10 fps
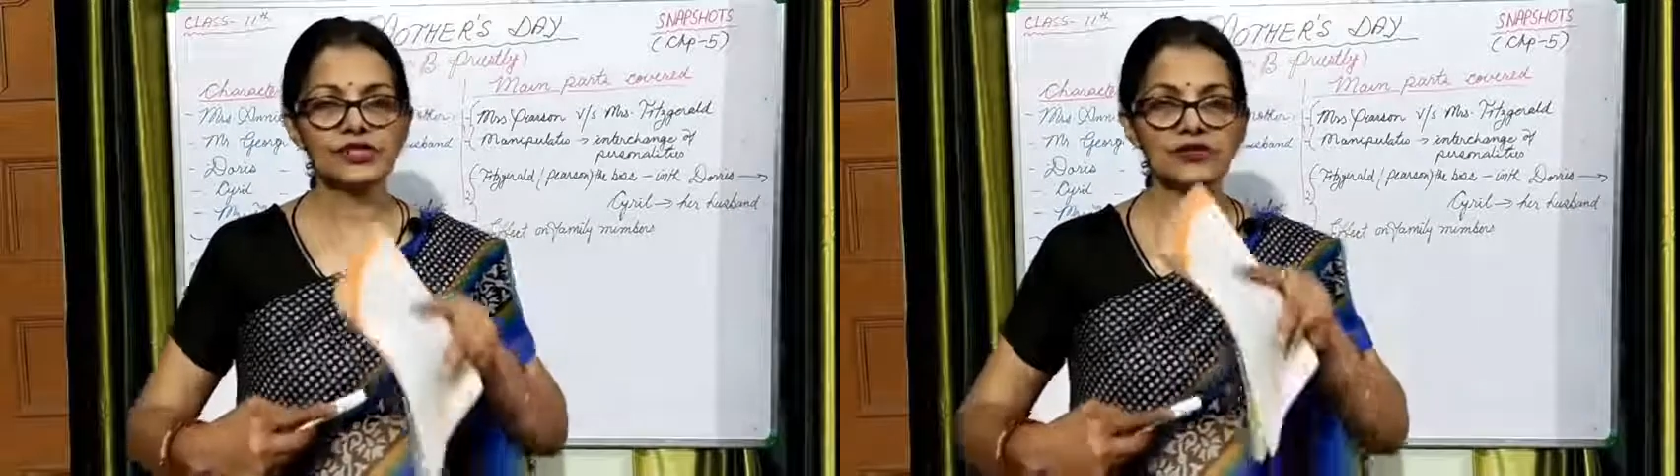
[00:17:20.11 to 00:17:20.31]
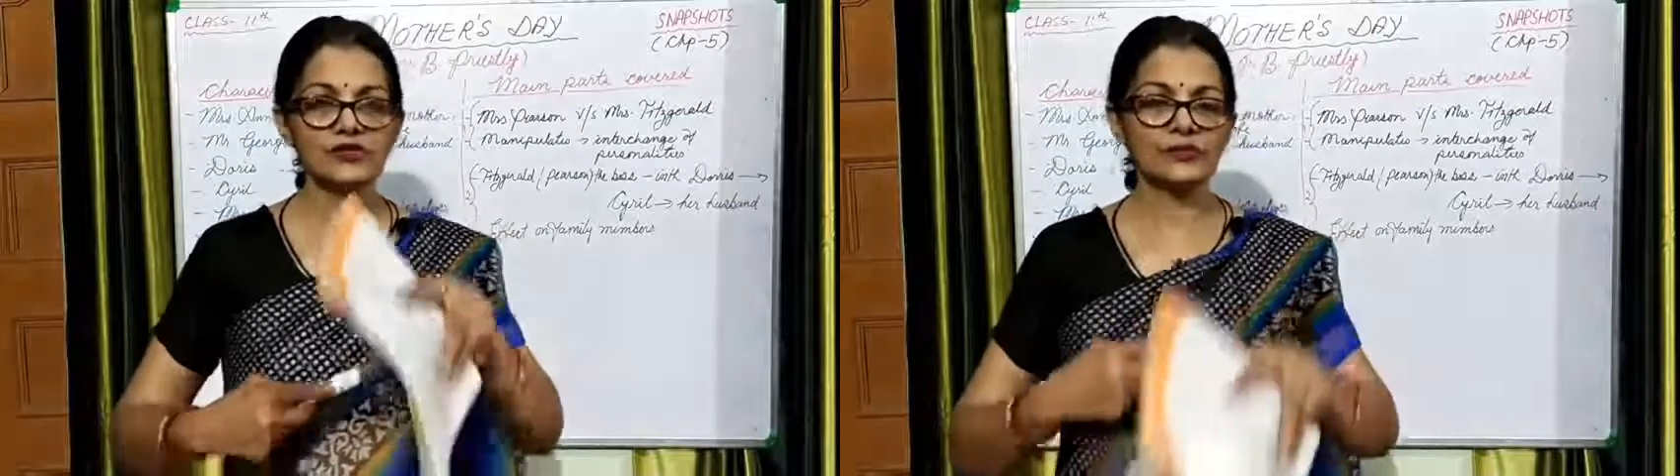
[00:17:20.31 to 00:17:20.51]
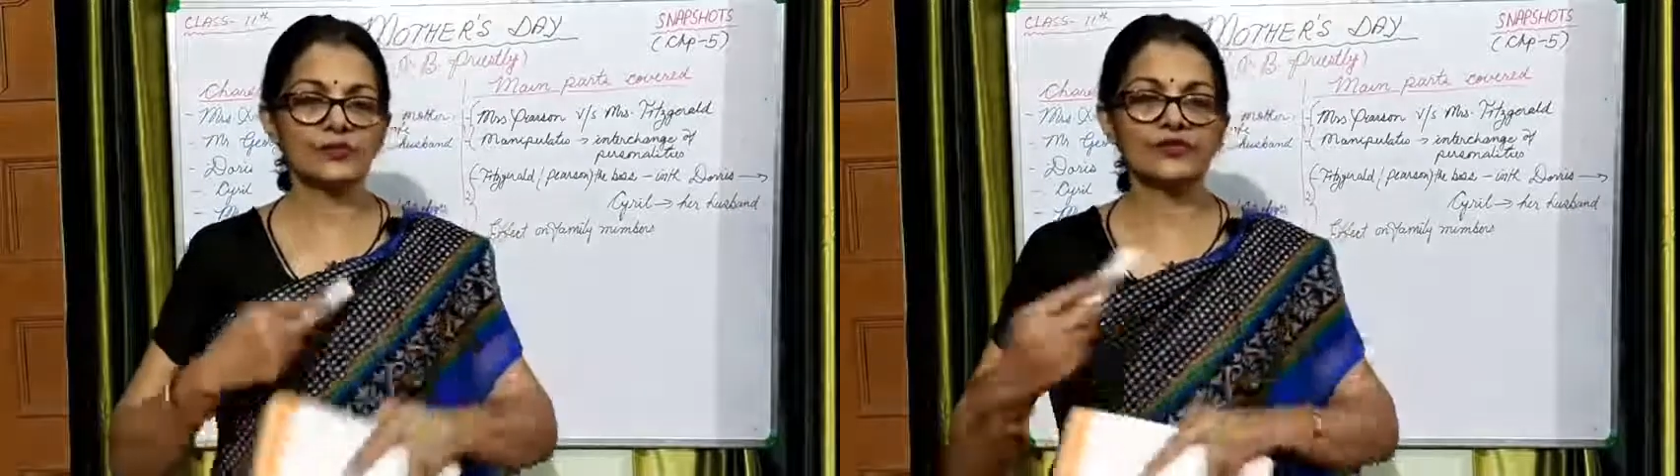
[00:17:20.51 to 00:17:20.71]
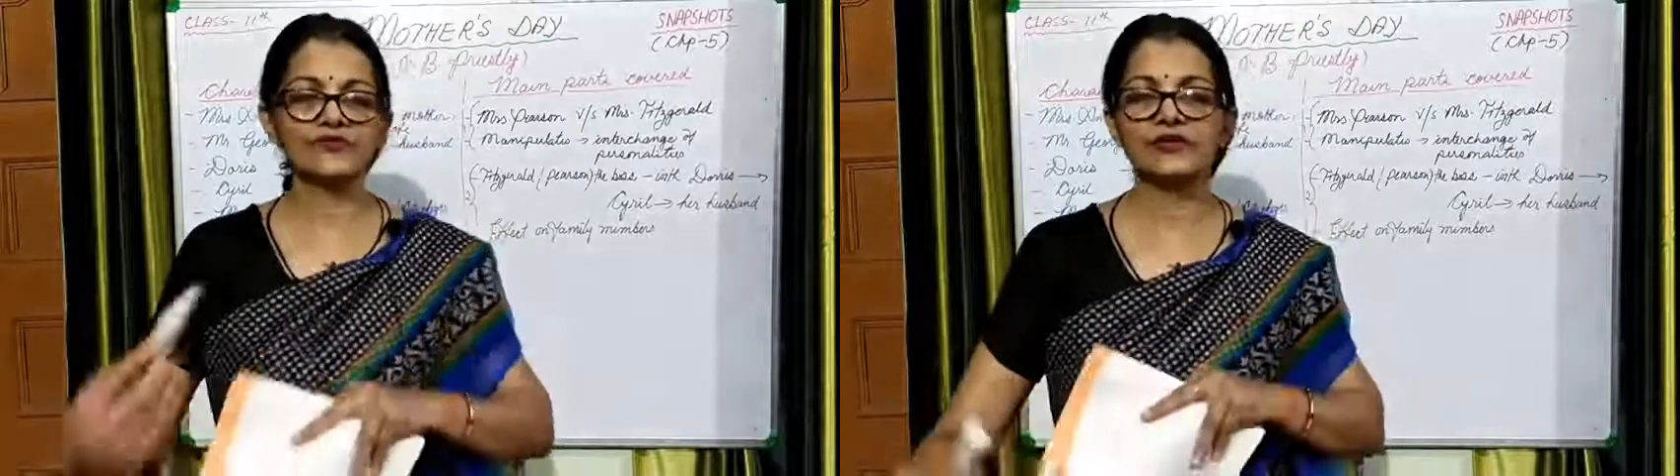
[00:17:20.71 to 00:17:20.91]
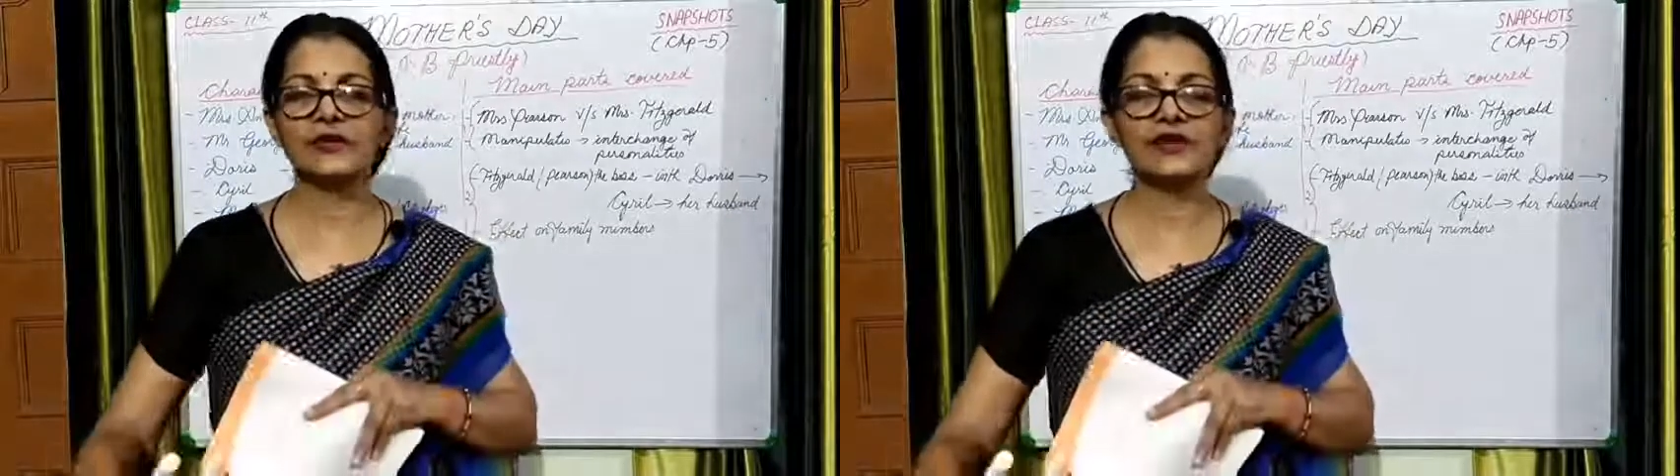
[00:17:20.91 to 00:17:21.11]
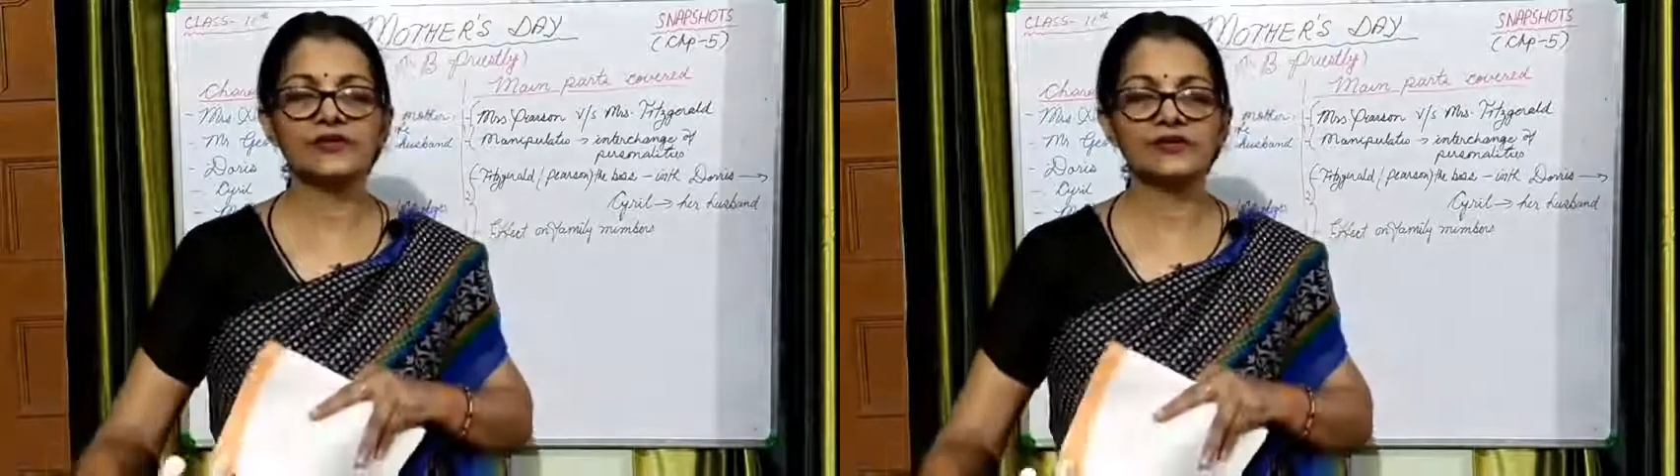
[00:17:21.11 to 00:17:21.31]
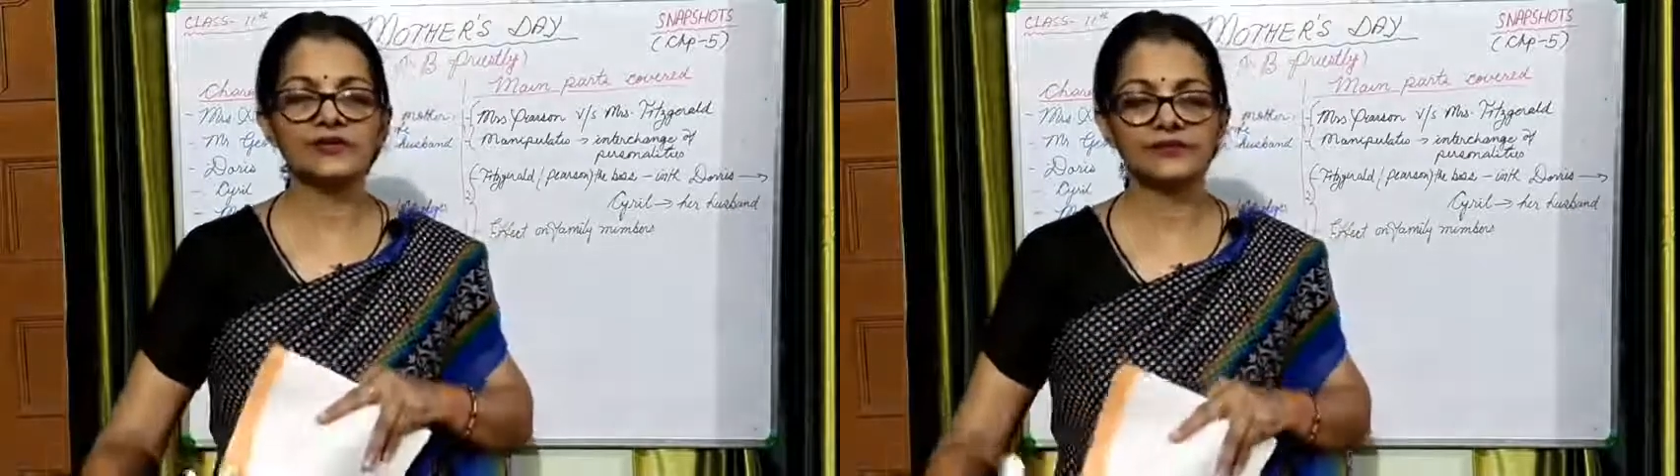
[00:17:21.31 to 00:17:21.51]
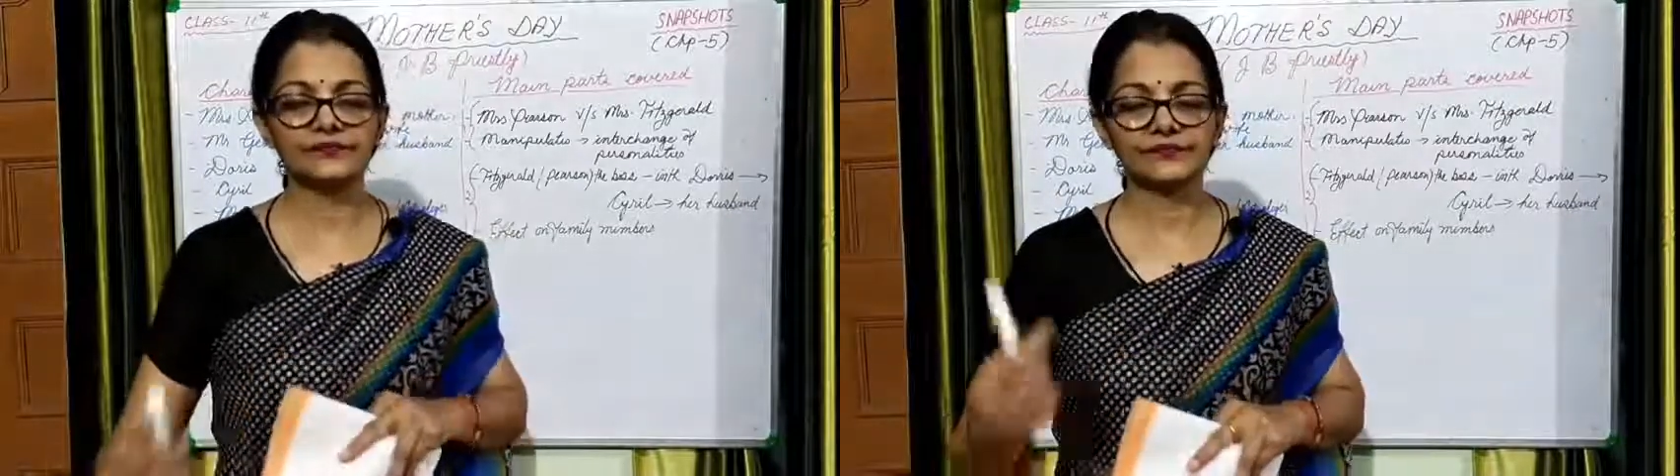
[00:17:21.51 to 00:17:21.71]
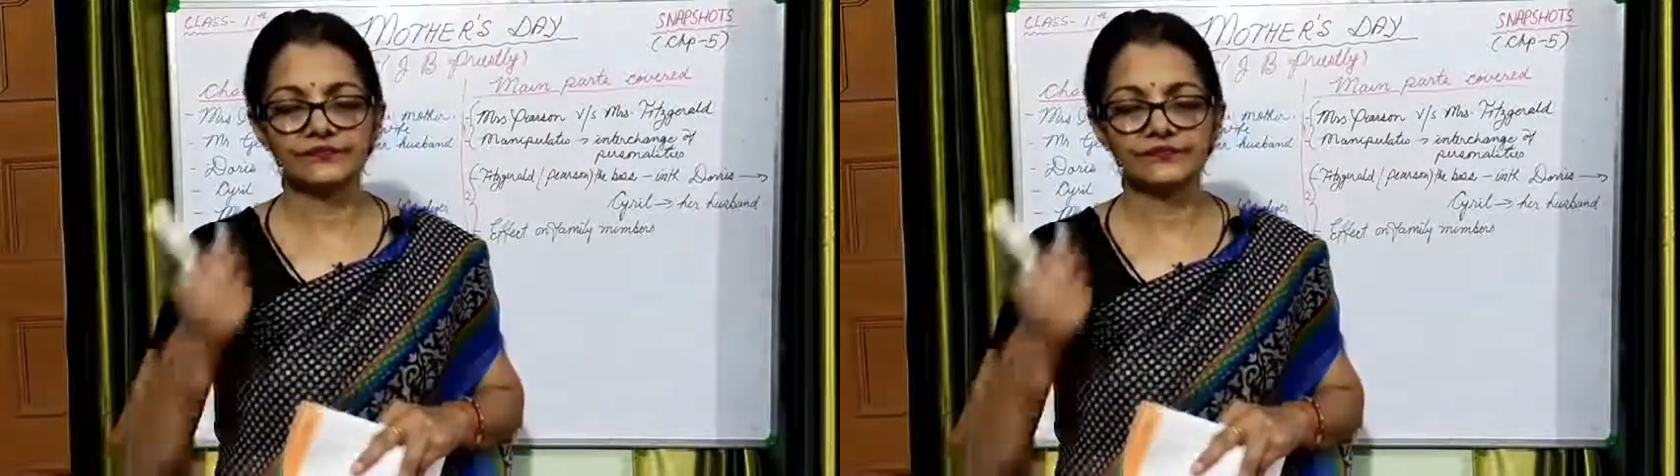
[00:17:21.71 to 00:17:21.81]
changing personality.